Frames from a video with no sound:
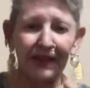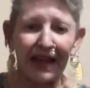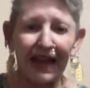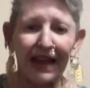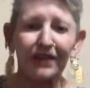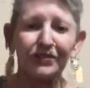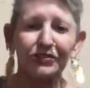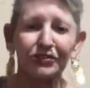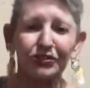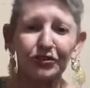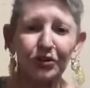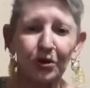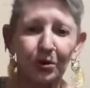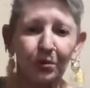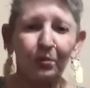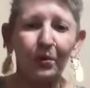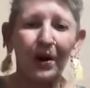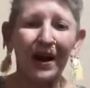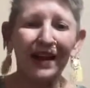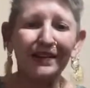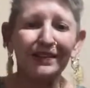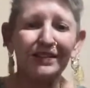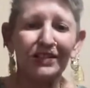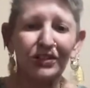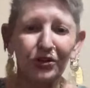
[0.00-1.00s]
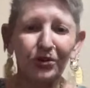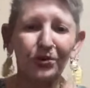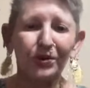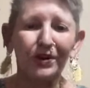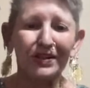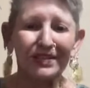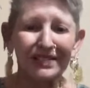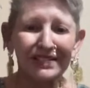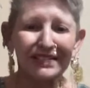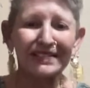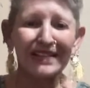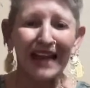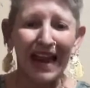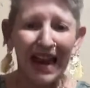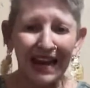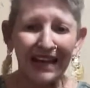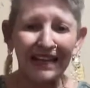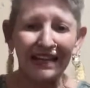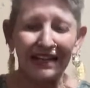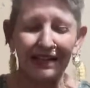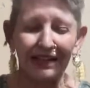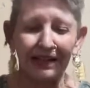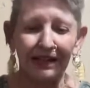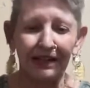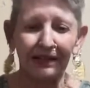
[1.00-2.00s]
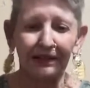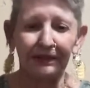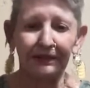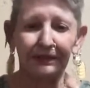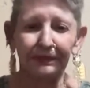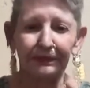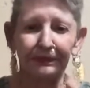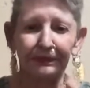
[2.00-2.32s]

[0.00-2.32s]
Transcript: as to what you're saying.